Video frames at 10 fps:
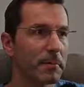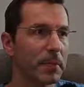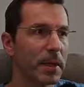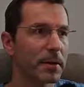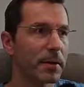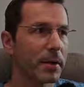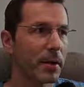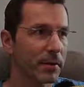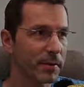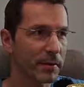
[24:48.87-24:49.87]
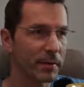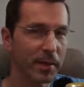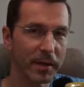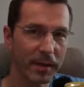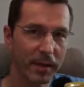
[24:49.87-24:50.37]
Peter Oscar
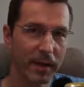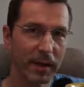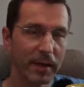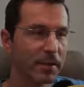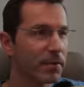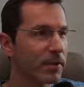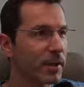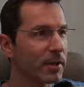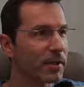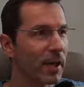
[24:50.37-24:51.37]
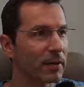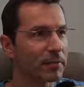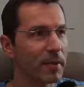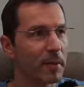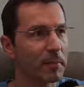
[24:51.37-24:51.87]
Mike 6
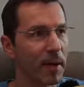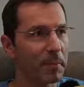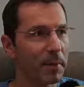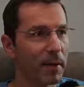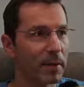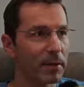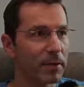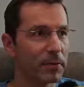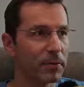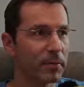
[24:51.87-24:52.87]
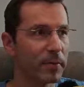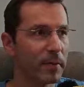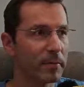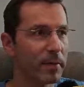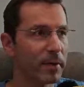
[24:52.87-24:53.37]
Alpha Papa
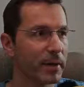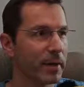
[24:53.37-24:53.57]
November.